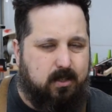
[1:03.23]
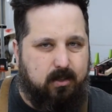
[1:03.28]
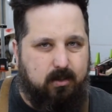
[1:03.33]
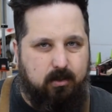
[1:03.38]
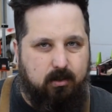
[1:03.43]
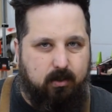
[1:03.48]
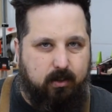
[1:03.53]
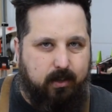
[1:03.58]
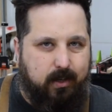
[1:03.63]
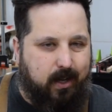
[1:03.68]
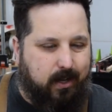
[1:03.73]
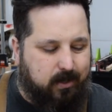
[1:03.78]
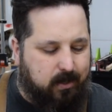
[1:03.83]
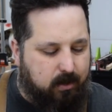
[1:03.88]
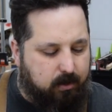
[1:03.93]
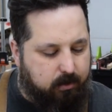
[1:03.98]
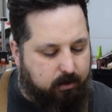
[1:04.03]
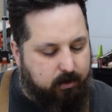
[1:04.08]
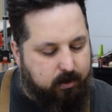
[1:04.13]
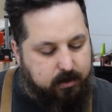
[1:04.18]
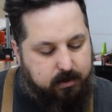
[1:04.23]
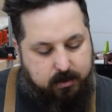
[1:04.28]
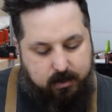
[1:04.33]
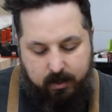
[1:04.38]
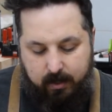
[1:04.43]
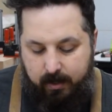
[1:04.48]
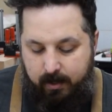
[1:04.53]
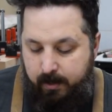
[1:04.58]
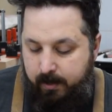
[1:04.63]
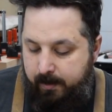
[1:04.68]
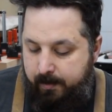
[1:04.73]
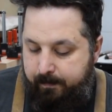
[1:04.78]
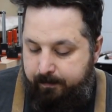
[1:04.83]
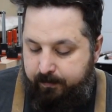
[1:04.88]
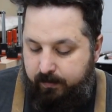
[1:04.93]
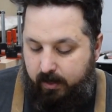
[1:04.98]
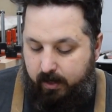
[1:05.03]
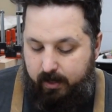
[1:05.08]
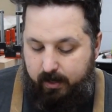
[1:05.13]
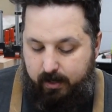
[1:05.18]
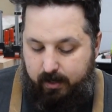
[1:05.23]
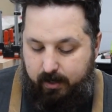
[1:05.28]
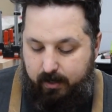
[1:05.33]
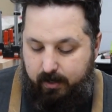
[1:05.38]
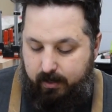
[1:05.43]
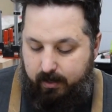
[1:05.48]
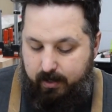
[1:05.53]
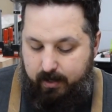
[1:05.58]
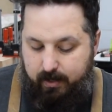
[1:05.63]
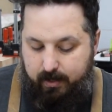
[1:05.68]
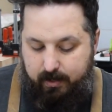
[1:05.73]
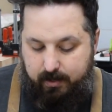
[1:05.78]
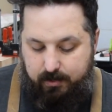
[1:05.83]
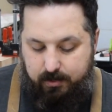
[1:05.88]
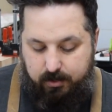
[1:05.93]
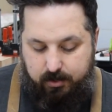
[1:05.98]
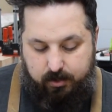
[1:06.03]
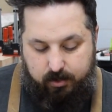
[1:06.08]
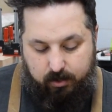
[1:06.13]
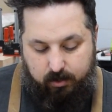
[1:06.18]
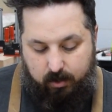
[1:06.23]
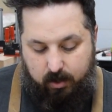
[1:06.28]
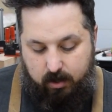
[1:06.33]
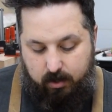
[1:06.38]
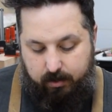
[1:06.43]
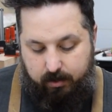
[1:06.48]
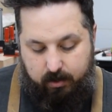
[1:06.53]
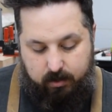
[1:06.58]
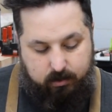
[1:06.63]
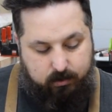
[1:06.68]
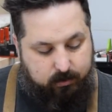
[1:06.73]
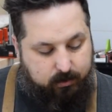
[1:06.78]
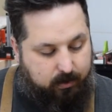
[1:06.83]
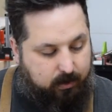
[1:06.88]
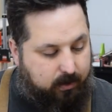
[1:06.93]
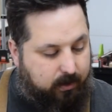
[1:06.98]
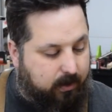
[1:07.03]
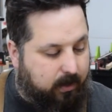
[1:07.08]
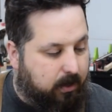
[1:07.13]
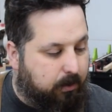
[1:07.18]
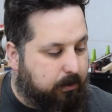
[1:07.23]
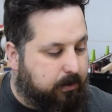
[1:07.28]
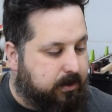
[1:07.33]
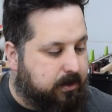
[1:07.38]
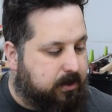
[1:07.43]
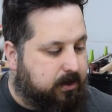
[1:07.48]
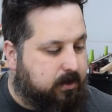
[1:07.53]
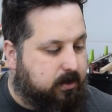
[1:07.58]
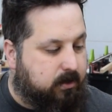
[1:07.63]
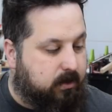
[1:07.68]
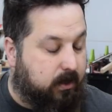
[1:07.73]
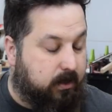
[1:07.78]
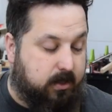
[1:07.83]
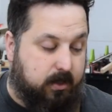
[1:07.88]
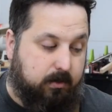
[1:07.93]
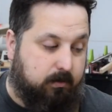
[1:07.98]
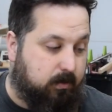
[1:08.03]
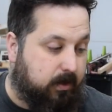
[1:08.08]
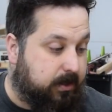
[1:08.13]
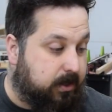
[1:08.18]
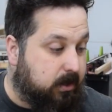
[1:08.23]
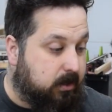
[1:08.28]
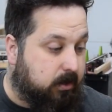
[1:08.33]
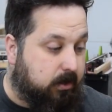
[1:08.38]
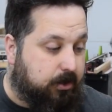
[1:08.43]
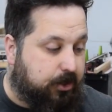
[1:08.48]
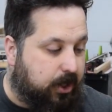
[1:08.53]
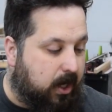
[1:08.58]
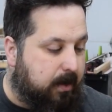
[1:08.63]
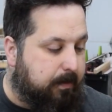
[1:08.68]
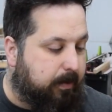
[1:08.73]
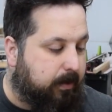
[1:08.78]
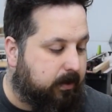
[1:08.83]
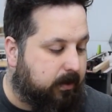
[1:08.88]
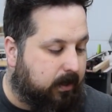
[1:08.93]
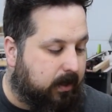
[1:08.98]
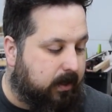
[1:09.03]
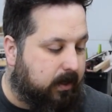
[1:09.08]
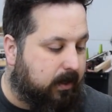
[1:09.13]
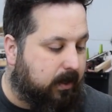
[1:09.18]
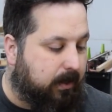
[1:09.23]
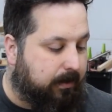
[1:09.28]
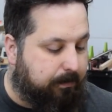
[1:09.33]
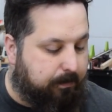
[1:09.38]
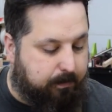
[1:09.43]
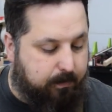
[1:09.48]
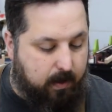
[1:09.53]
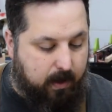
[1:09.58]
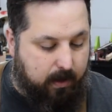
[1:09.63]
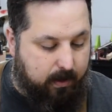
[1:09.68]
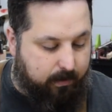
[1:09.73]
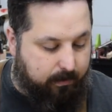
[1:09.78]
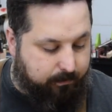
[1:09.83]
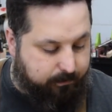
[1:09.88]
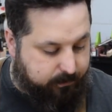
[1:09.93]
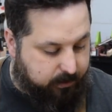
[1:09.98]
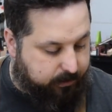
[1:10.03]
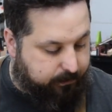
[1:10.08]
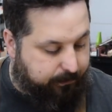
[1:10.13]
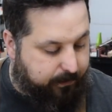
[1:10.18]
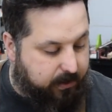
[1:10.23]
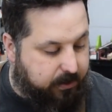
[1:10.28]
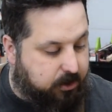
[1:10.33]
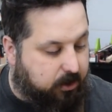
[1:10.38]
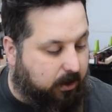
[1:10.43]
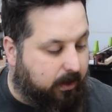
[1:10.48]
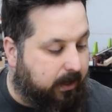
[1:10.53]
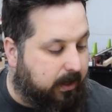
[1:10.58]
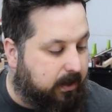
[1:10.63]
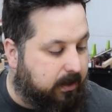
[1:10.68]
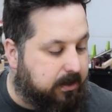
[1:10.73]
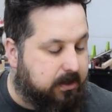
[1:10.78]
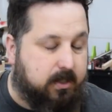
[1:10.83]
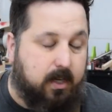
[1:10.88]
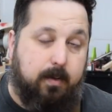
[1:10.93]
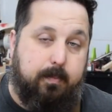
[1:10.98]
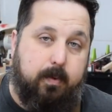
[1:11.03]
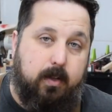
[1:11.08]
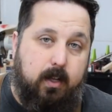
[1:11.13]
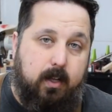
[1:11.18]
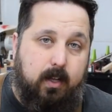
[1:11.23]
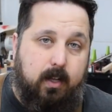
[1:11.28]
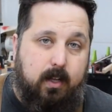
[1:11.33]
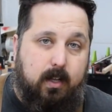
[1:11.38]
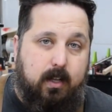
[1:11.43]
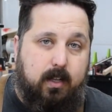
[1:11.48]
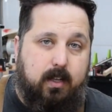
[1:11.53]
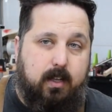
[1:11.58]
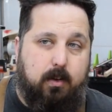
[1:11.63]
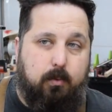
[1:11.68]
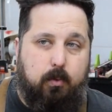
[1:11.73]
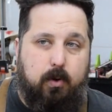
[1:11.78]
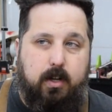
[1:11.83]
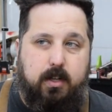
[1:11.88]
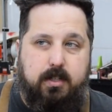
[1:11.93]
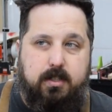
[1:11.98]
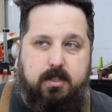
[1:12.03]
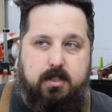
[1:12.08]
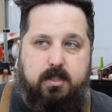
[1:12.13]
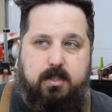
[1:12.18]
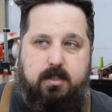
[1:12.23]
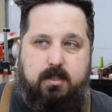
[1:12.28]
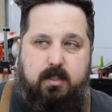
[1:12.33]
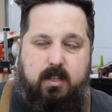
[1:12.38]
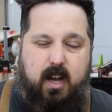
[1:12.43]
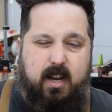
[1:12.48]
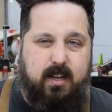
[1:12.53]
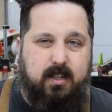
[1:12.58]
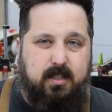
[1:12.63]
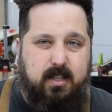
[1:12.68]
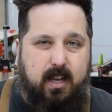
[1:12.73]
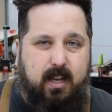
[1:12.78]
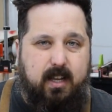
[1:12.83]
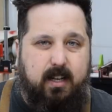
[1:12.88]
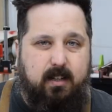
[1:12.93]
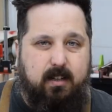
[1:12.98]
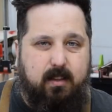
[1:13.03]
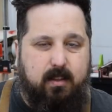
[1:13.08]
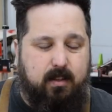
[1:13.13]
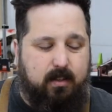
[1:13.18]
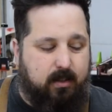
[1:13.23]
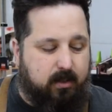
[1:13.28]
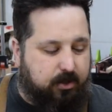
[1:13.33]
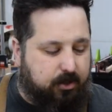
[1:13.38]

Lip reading: to early 1930s. And all in all, it's in good shape. I just finished cleaning this up. It was kind of dinged. The